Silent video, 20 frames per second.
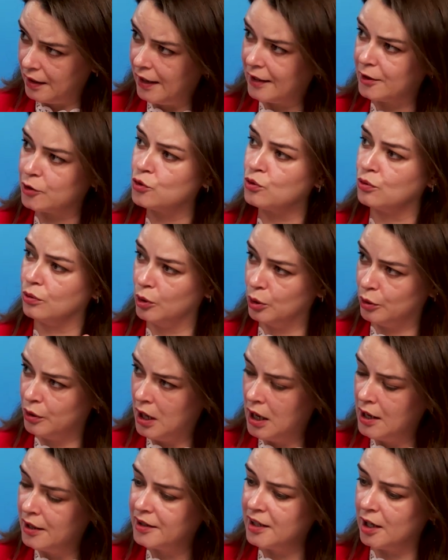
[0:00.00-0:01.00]

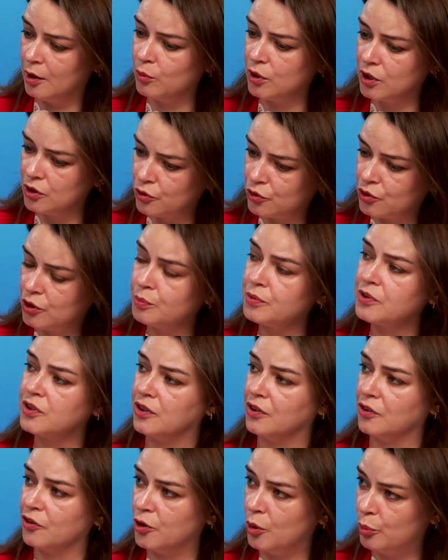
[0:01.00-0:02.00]
actual chemical
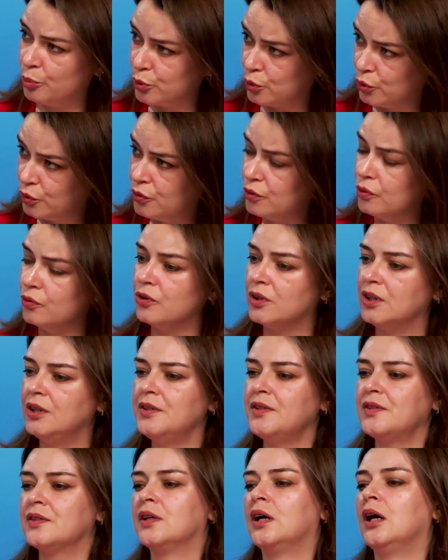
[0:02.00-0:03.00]
substance
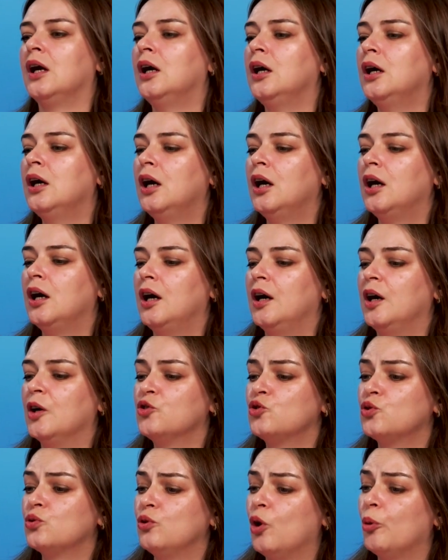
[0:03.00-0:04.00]
producers,
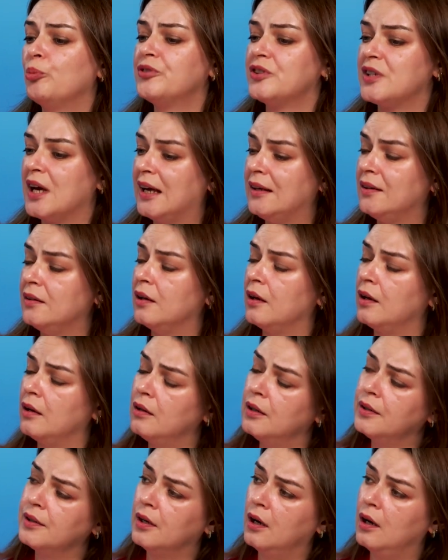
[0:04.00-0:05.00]
uh, to obtain
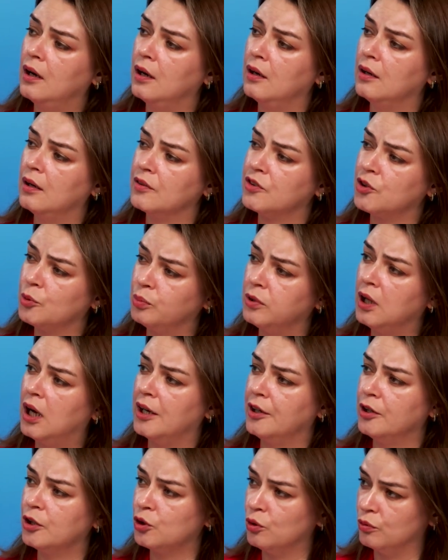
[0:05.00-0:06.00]
their uh,
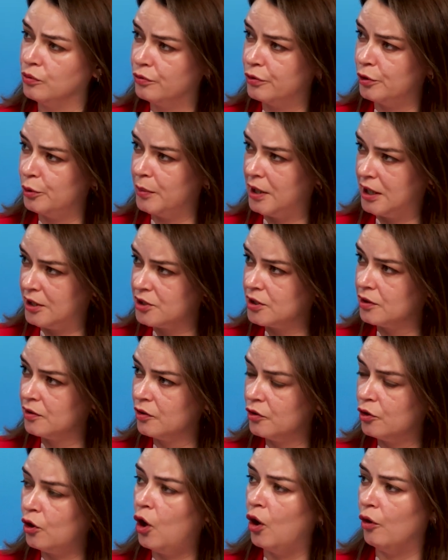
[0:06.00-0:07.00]
supplier
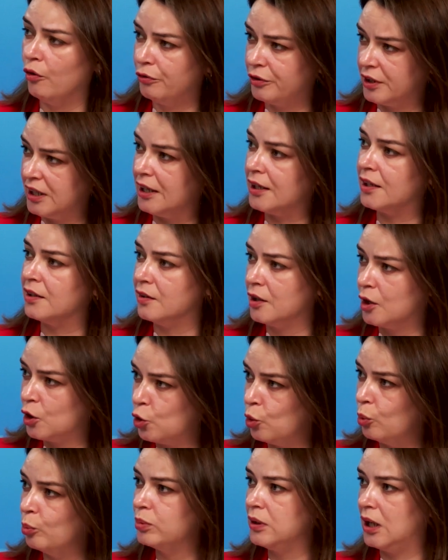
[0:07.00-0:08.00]
confirmations of
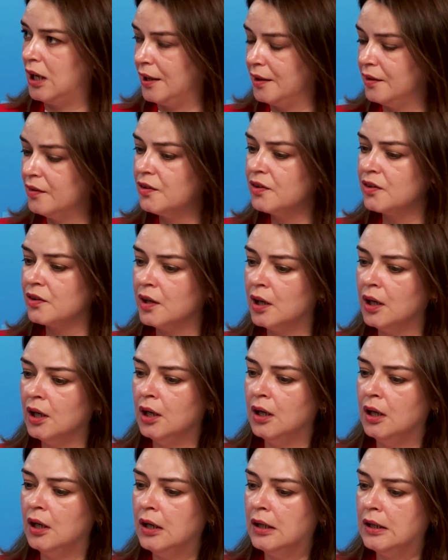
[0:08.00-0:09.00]
Kikidik compliance.
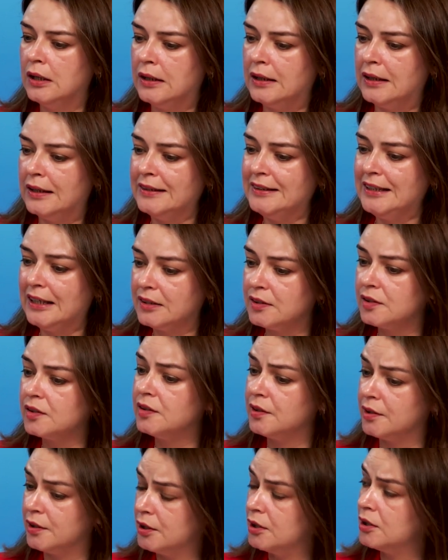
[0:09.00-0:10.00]
Uh,
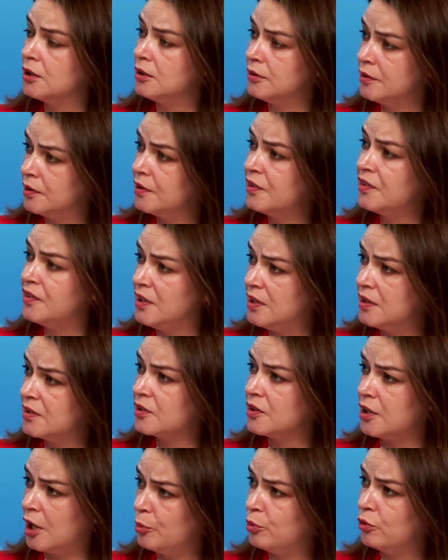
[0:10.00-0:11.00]
yet the, this,
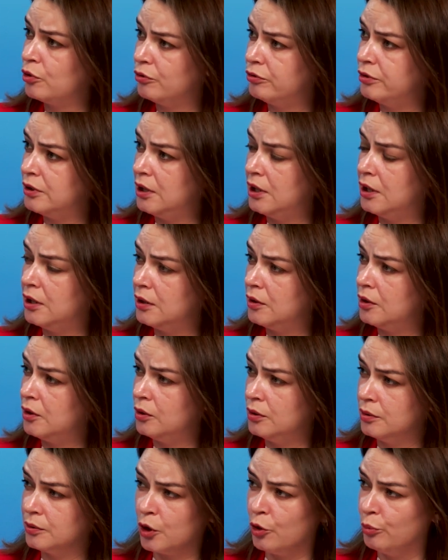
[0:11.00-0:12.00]
these type of uh,
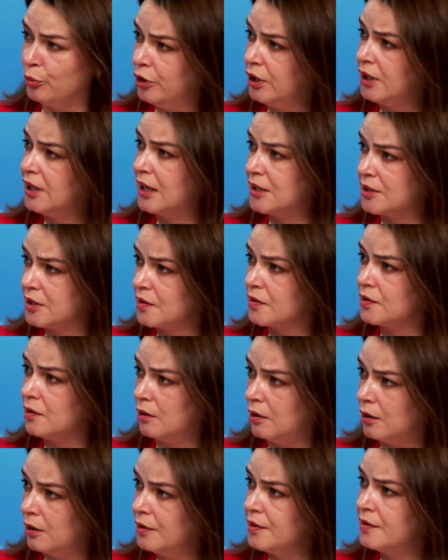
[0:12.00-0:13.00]
uh,
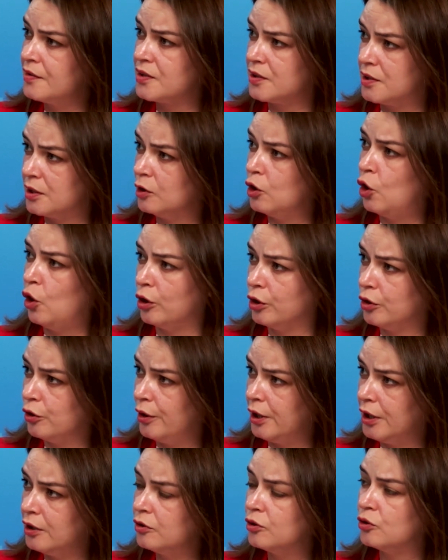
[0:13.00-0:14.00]
communications are still
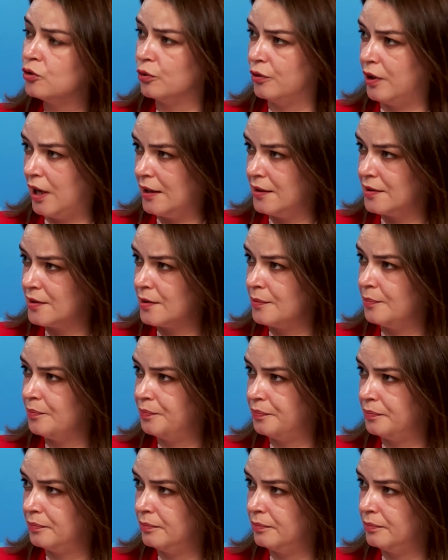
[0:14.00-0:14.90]
ongoing to date.